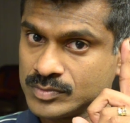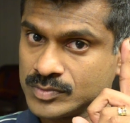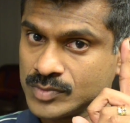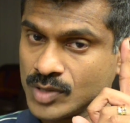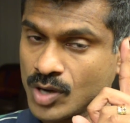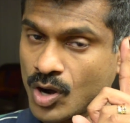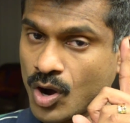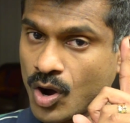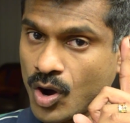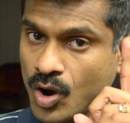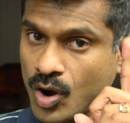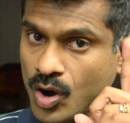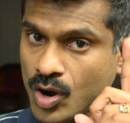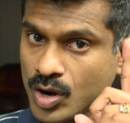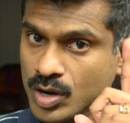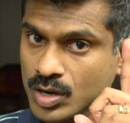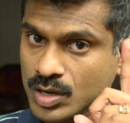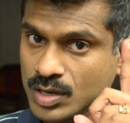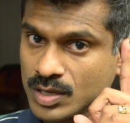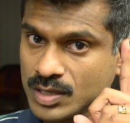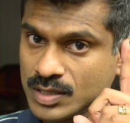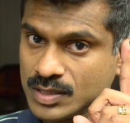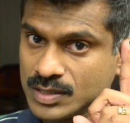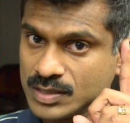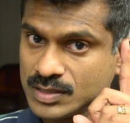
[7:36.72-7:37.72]
or
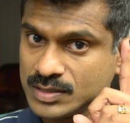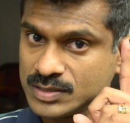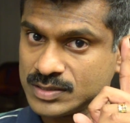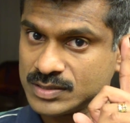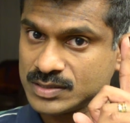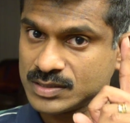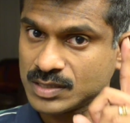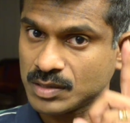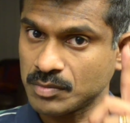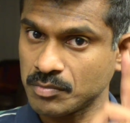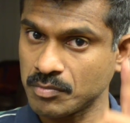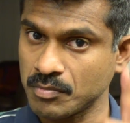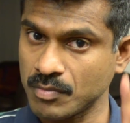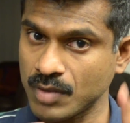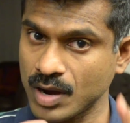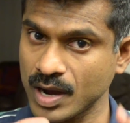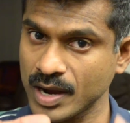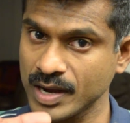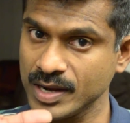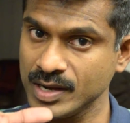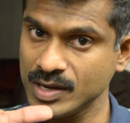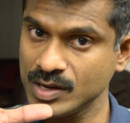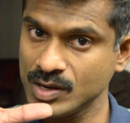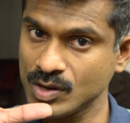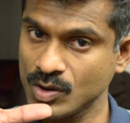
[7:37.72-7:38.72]
is the
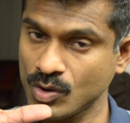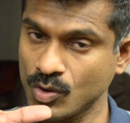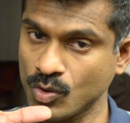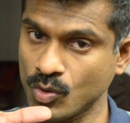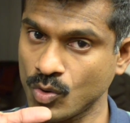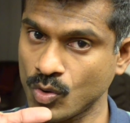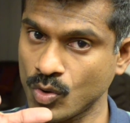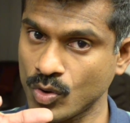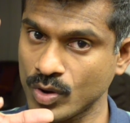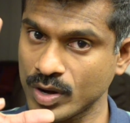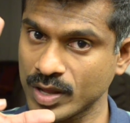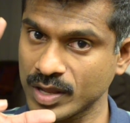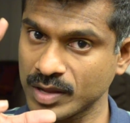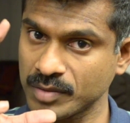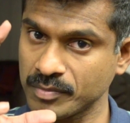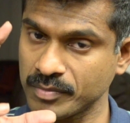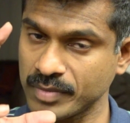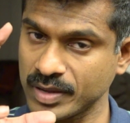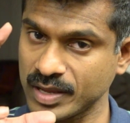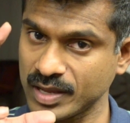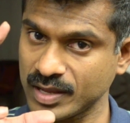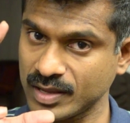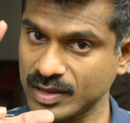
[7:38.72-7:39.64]
mind owning me?